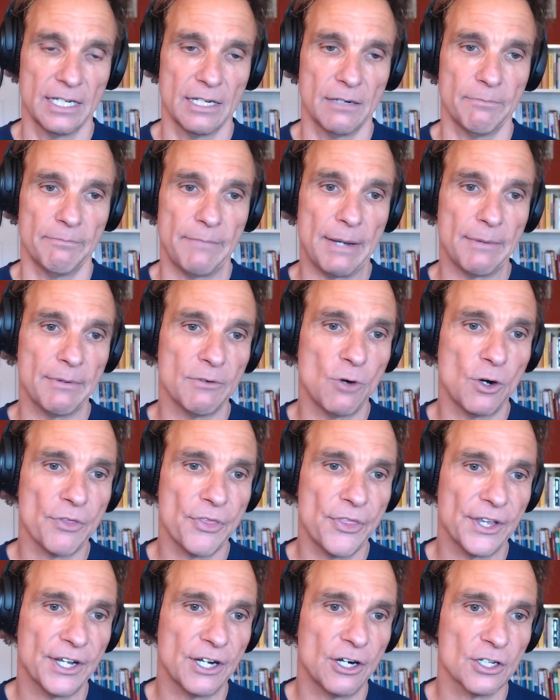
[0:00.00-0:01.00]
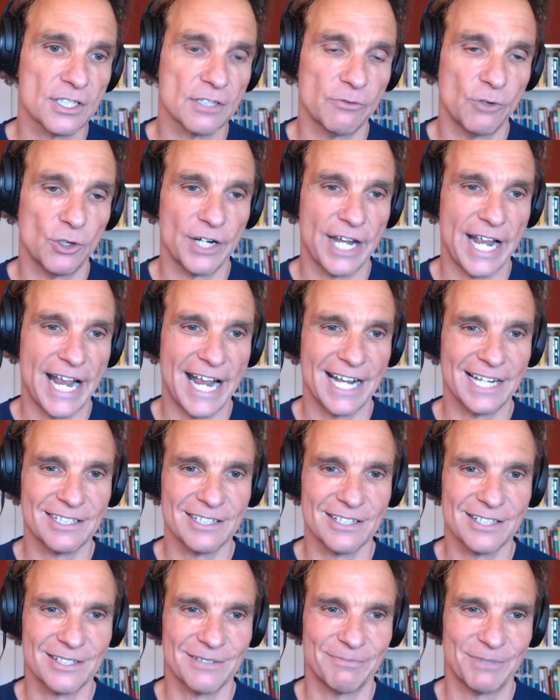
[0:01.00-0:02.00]
Maybe one thing I also want to add
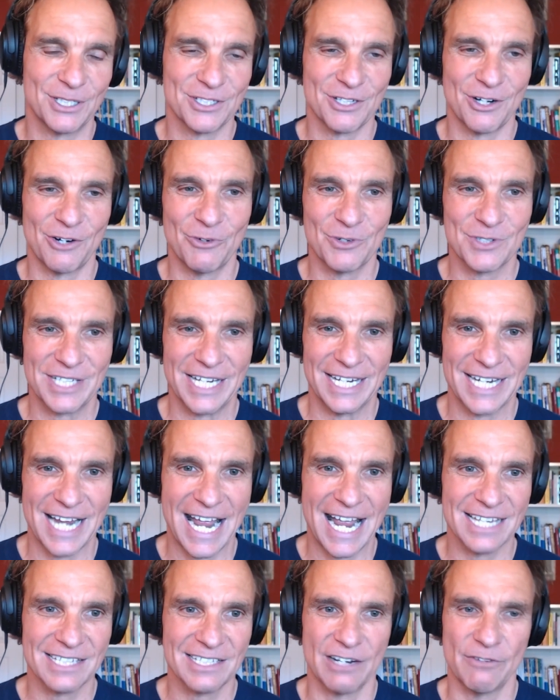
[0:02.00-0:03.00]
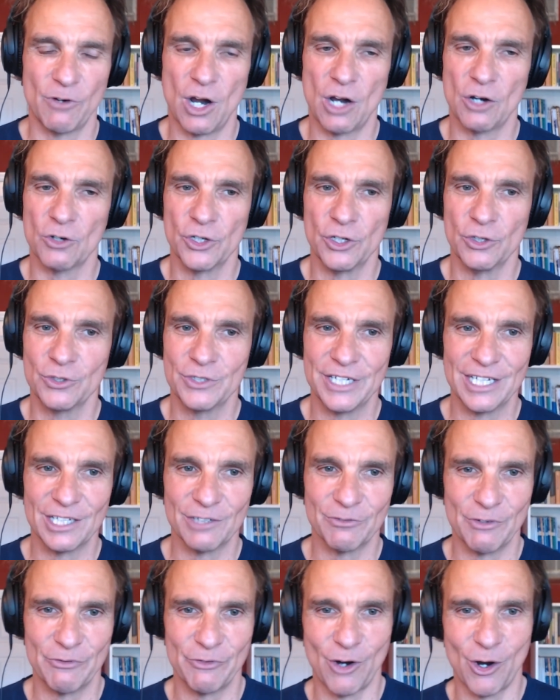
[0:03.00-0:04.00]
is, because I always get asked, well, how do you deal
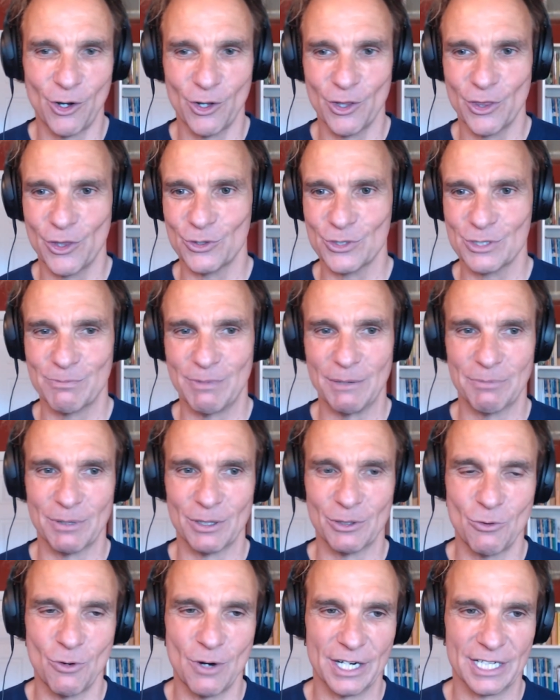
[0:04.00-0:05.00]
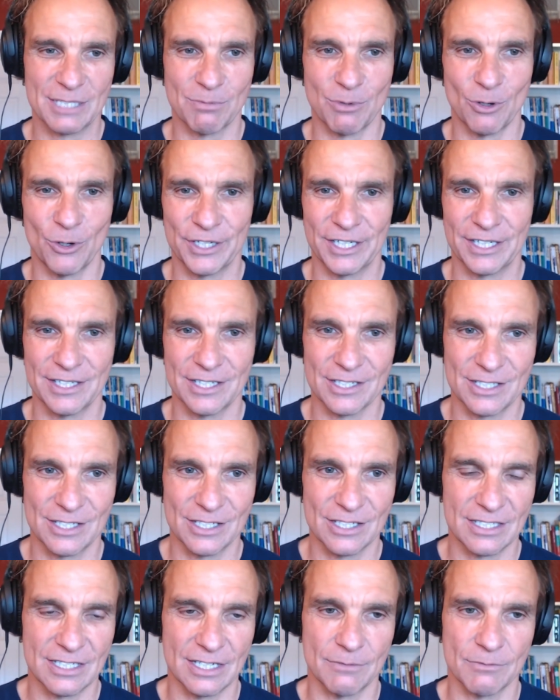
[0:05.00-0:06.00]
with all those people who are exploiting the
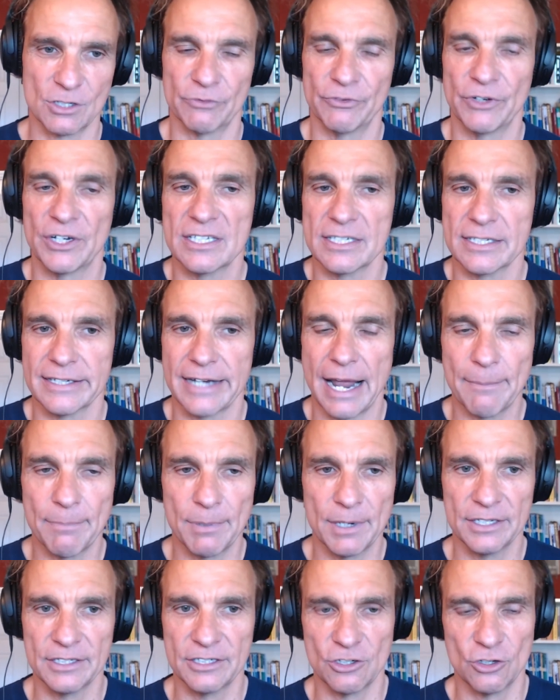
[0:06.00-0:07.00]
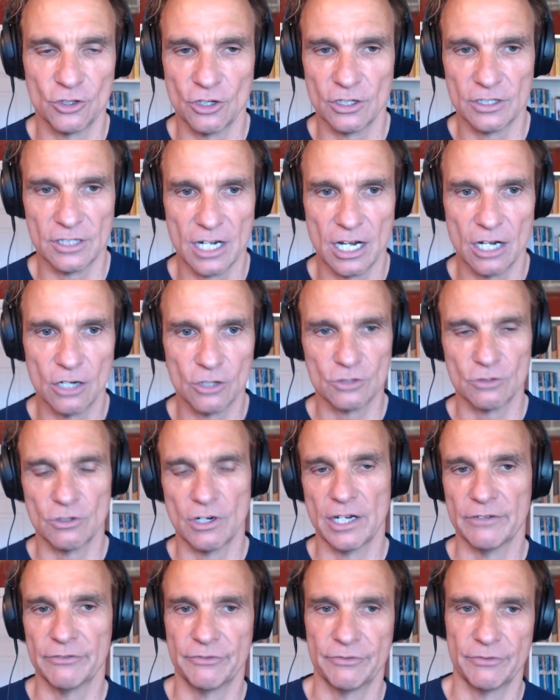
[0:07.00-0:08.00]
system? So for instance, in Upland, you're not allowed to
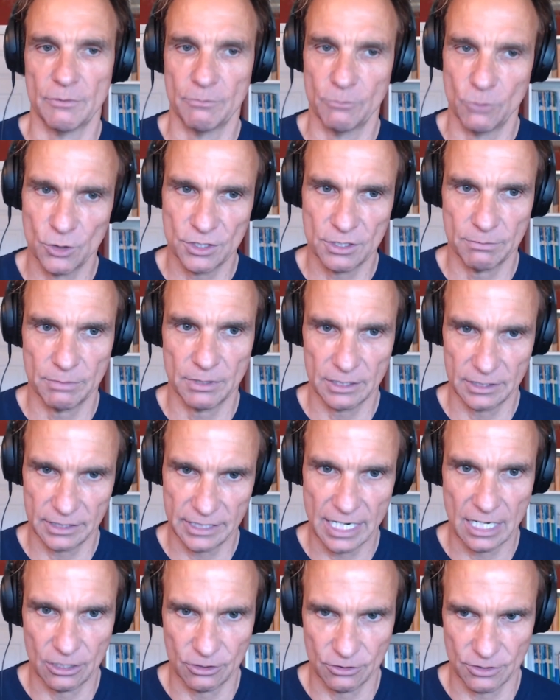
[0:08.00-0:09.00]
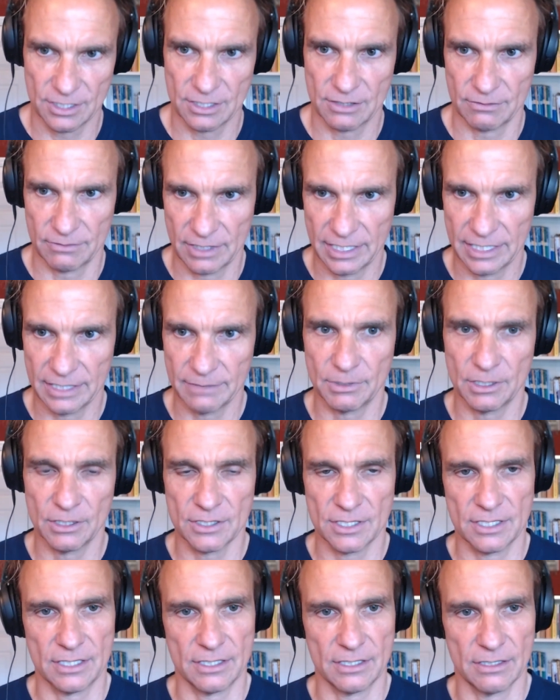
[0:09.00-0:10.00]
have multiple accounts, right?
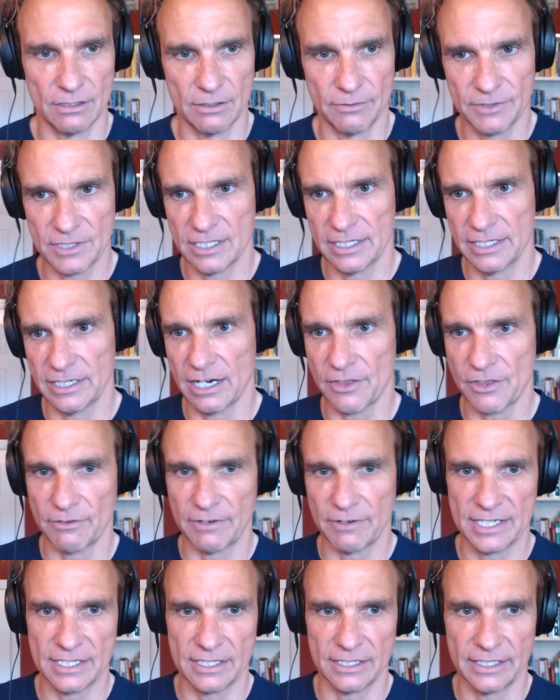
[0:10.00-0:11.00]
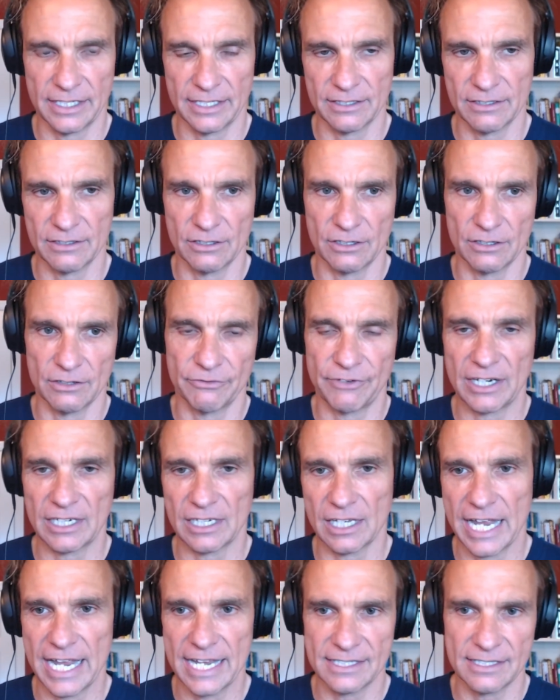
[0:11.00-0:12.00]
Because obviously otherwise you can funnel
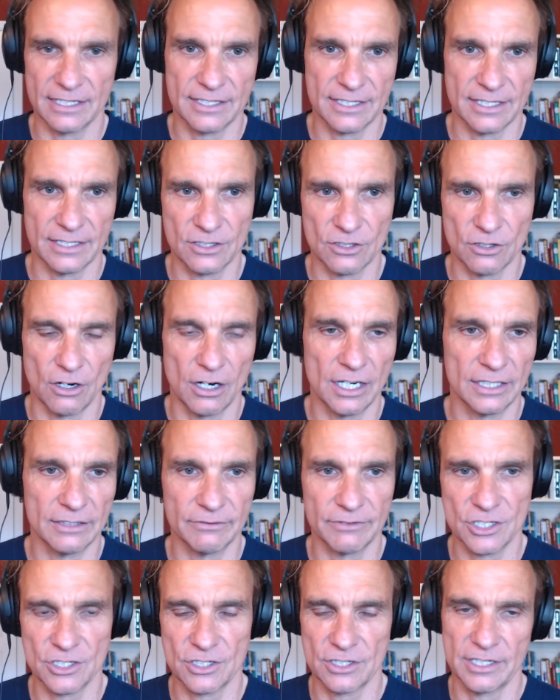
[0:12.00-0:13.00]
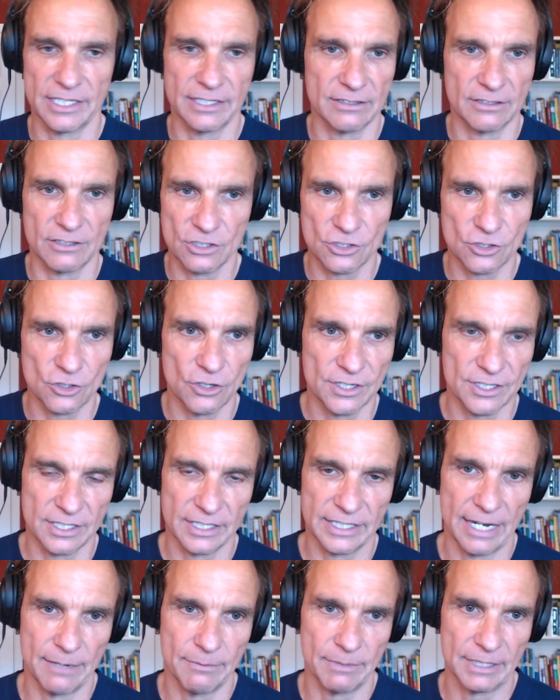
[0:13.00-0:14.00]
assets and so on, which then destroys the
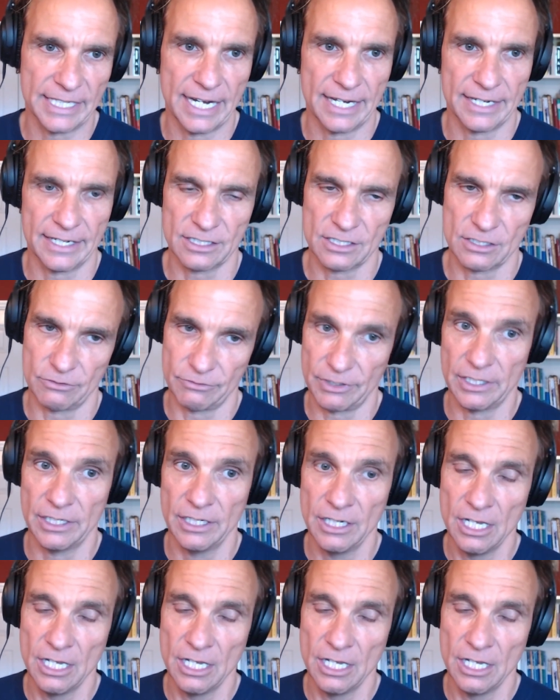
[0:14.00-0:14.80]
game mechanics. So we